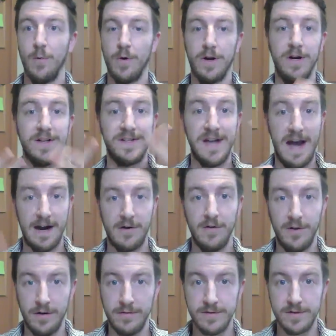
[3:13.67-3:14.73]
we're going to tackle
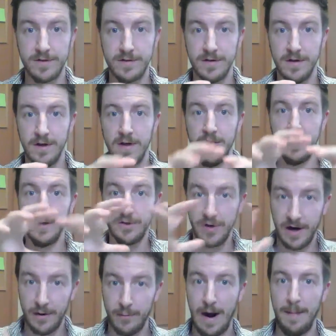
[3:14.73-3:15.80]
those and
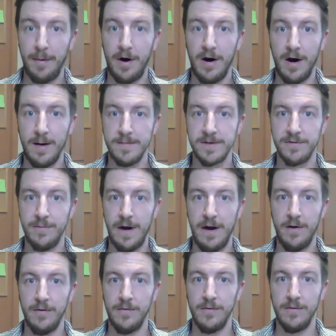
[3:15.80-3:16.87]
try to wrap our arms
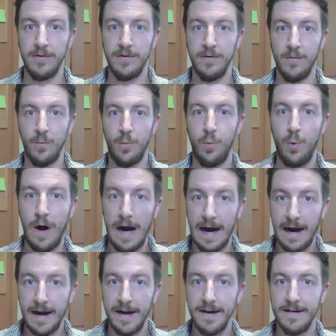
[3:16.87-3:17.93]
around
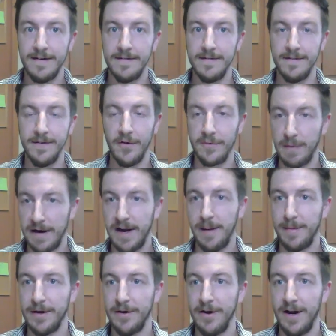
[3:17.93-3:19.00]
why those might
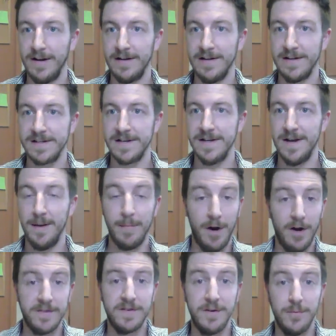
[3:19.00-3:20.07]
not be good ideas, but
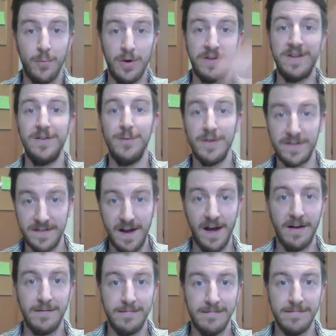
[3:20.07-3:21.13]
also what to do
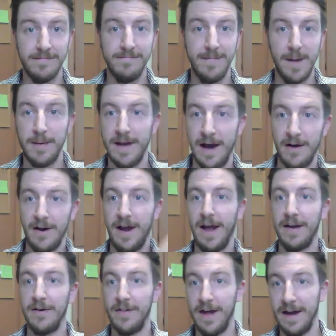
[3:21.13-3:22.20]
instead, maybe how to
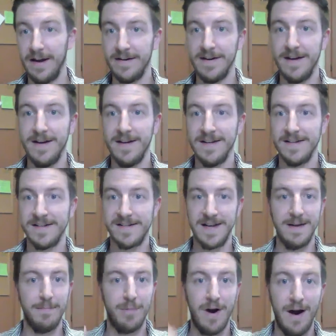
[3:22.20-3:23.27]
handle that
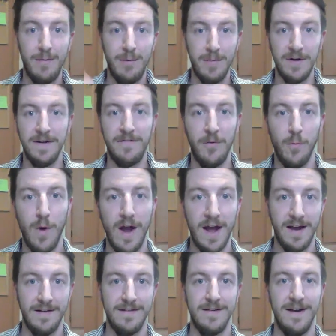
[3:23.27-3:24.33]
same problem a different
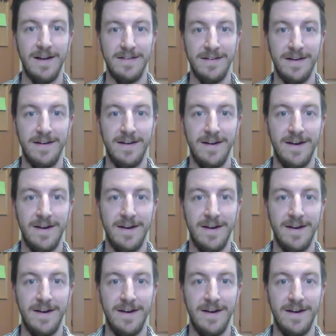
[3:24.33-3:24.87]
way. And